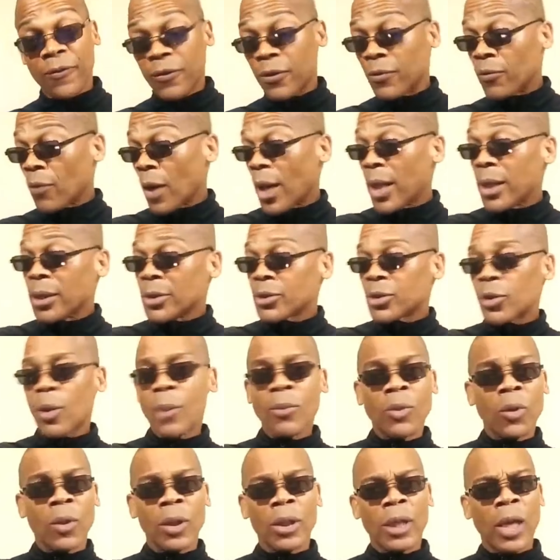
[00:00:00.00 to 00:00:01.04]
right? So I'm
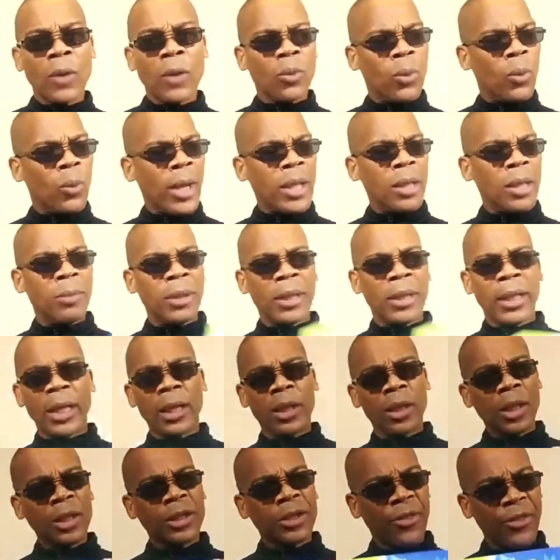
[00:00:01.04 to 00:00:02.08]
going like, well, wait a minute. It
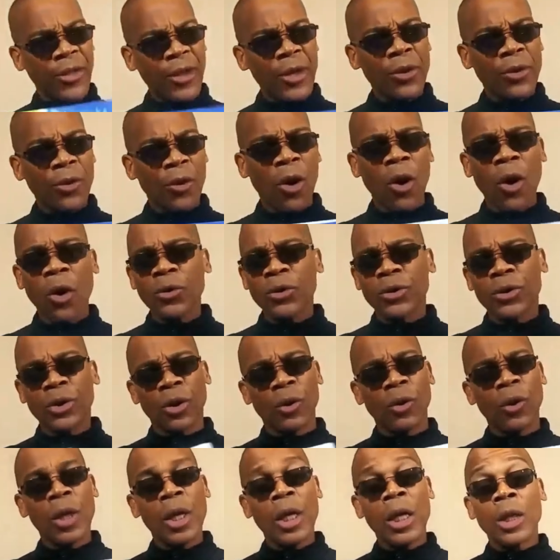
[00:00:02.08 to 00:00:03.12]
looks thinner
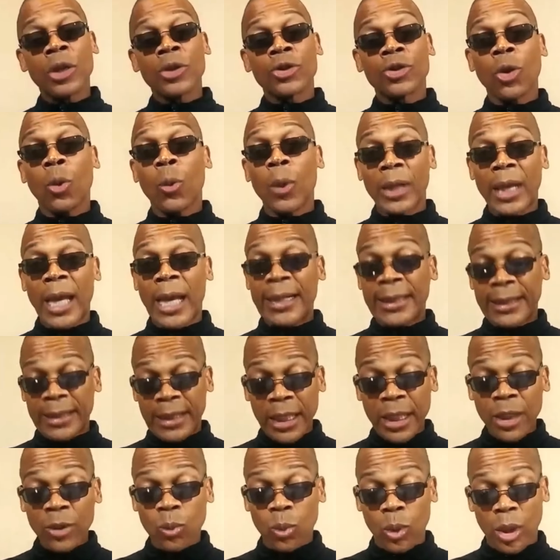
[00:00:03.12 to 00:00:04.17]
also. So what I
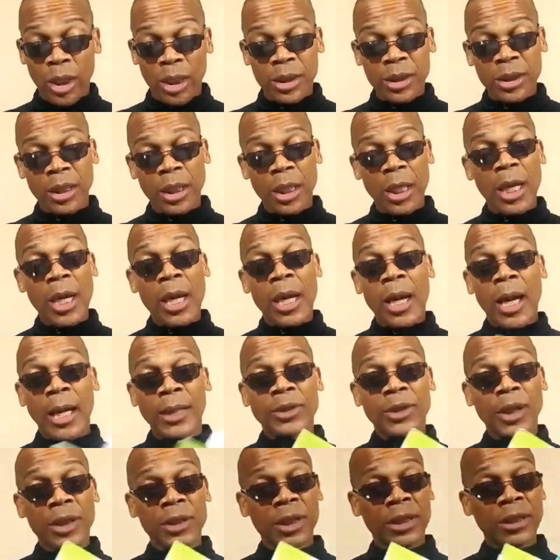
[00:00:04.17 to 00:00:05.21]
did was I
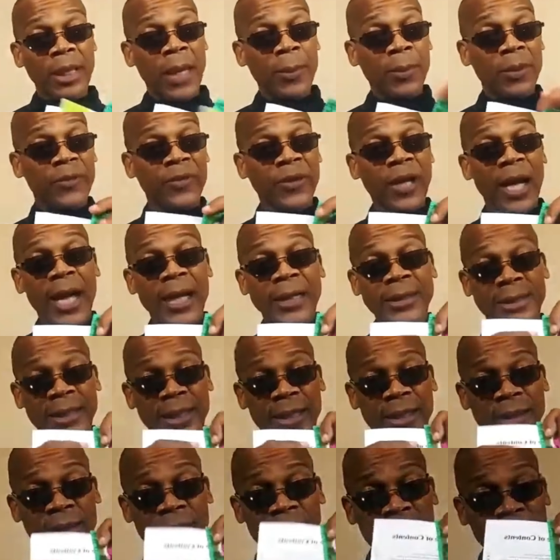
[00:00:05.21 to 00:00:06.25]
took the table of
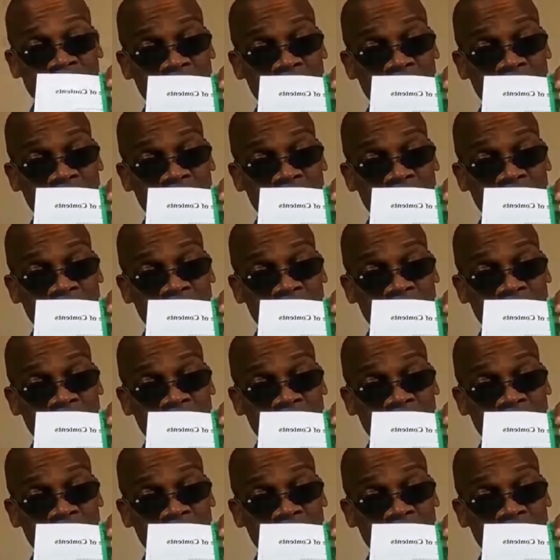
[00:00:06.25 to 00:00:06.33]
contents